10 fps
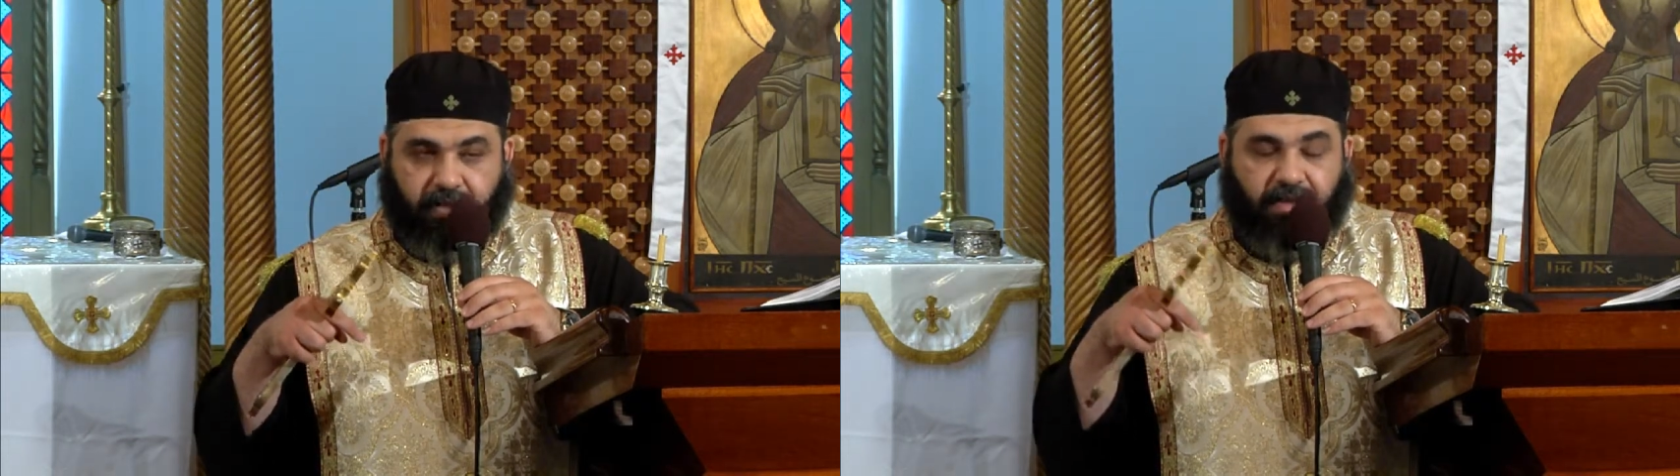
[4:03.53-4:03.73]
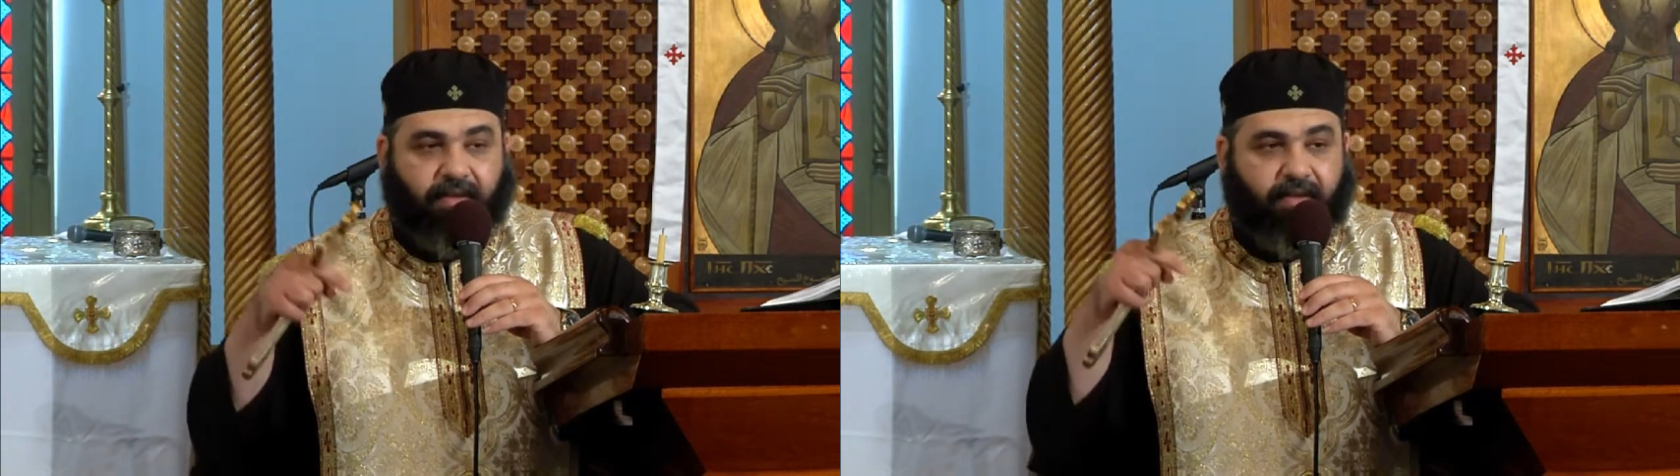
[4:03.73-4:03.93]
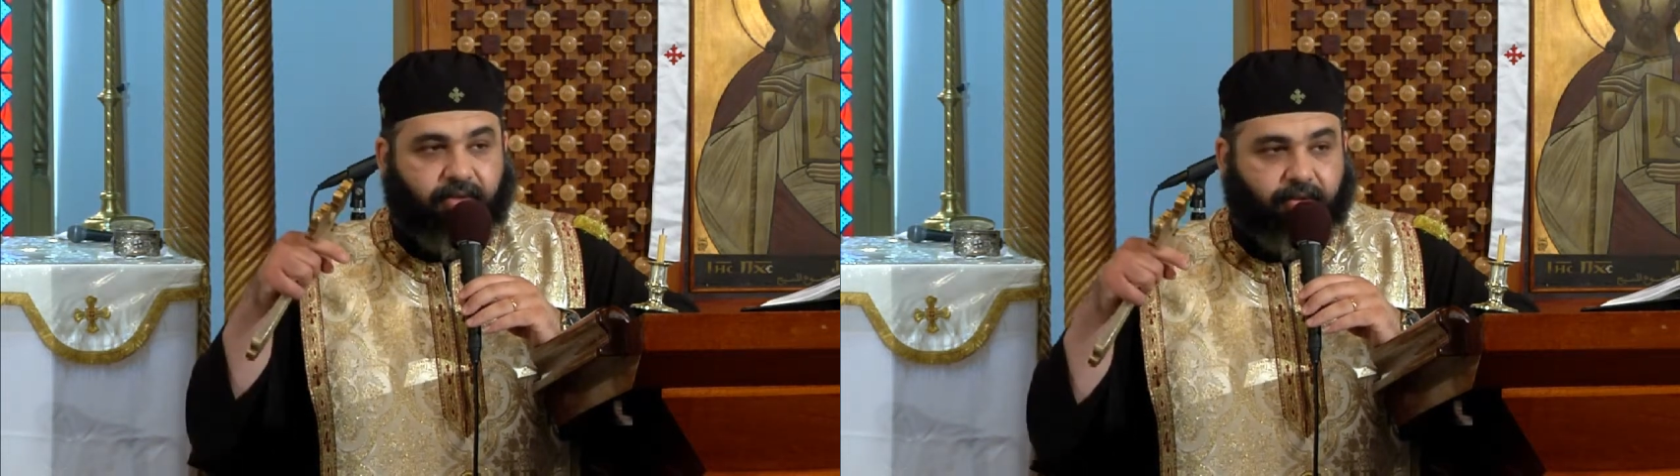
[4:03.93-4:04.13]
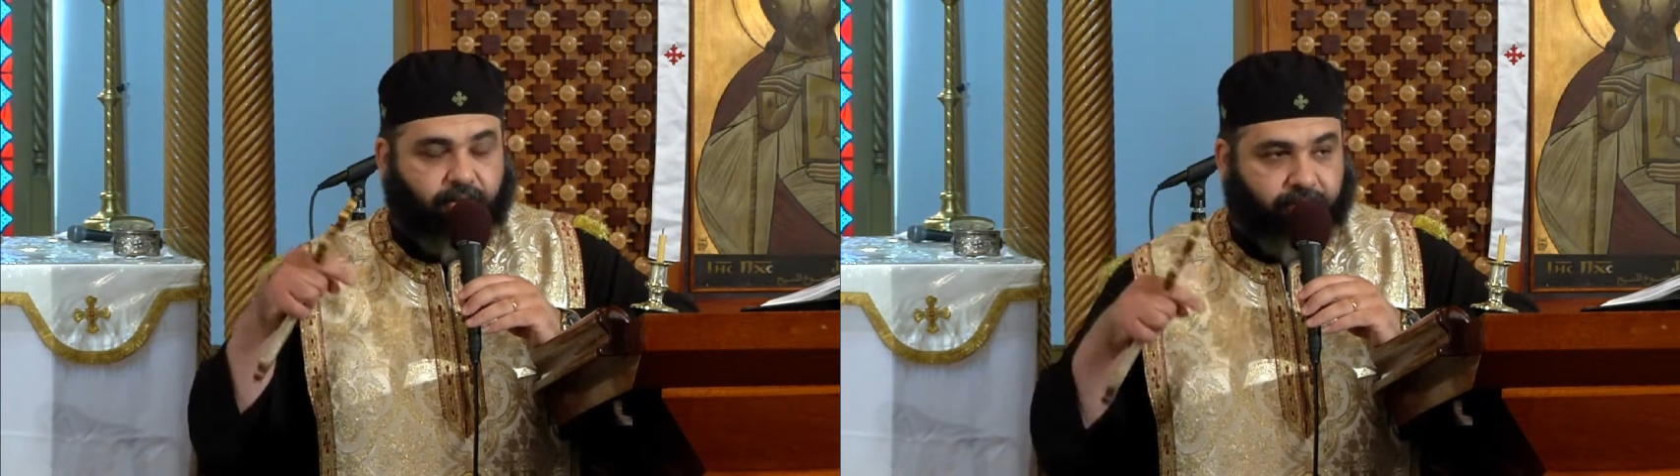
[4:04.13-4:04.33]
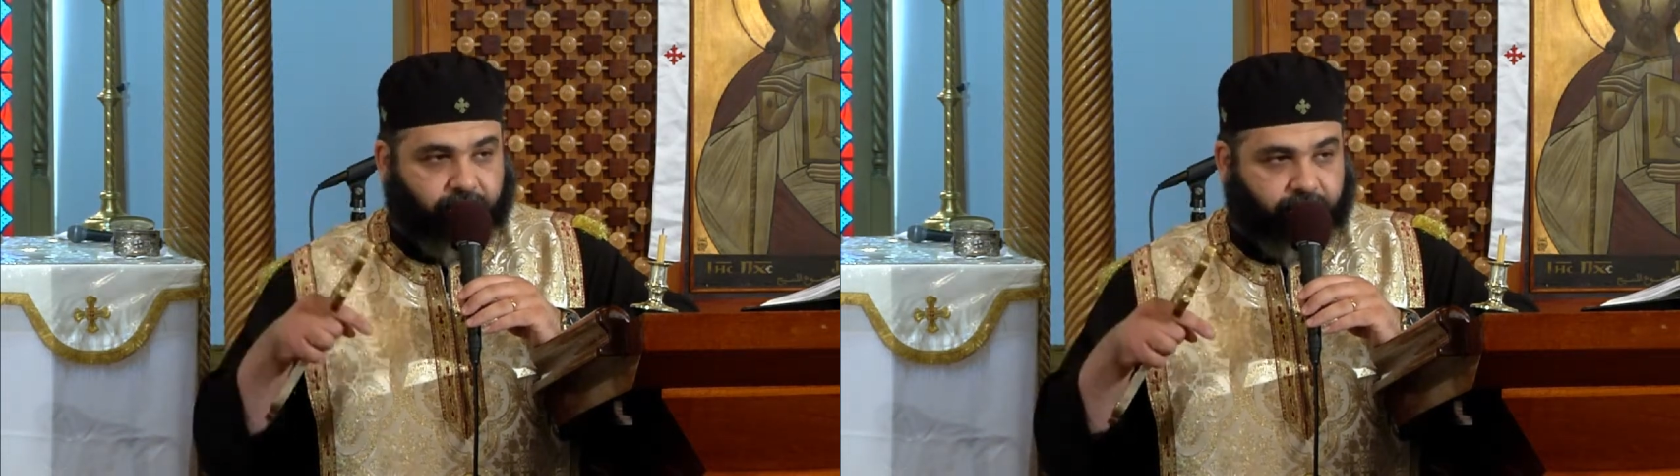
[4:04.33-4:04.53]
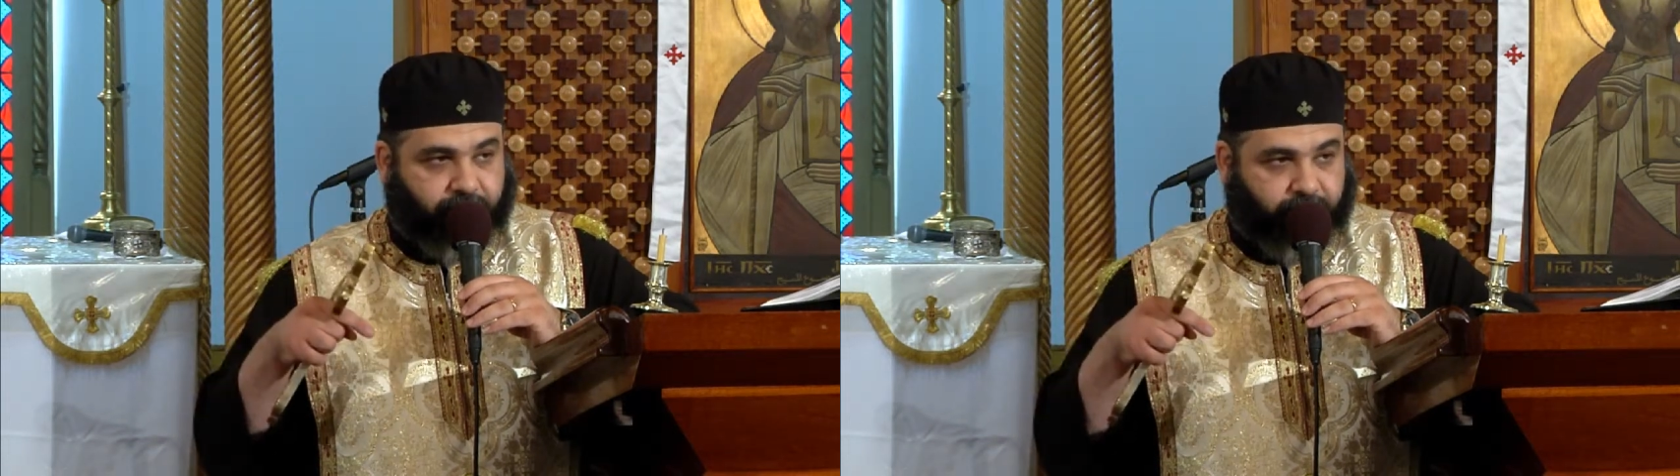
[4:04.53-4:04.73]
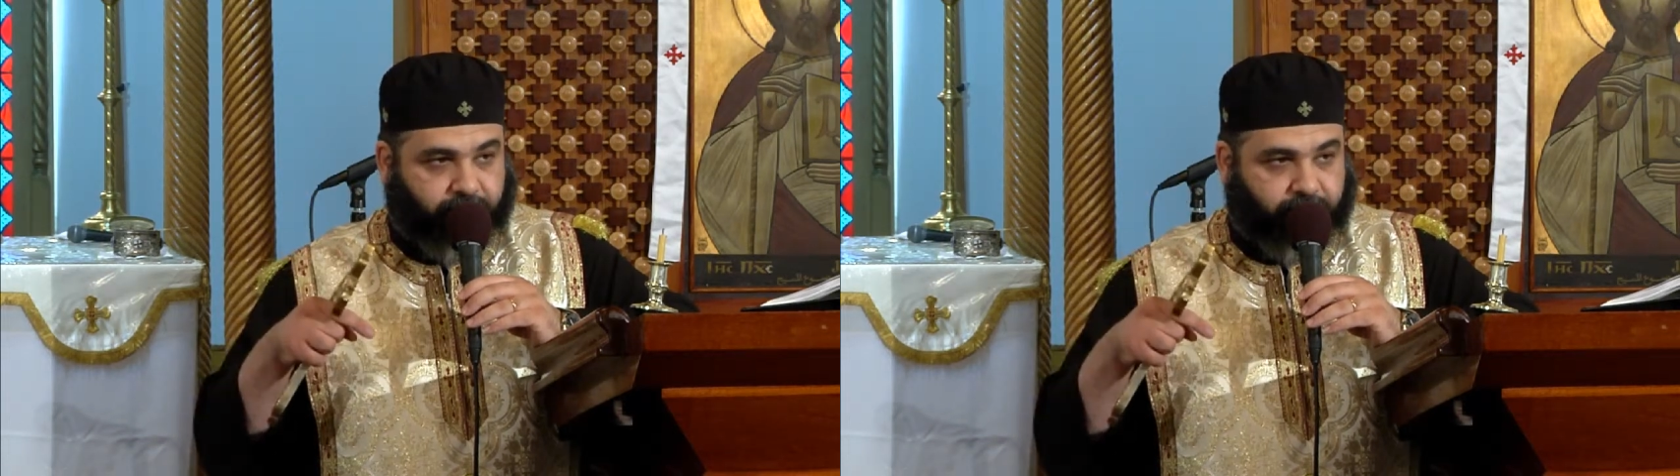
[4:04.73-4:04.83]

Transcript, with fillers: In the church.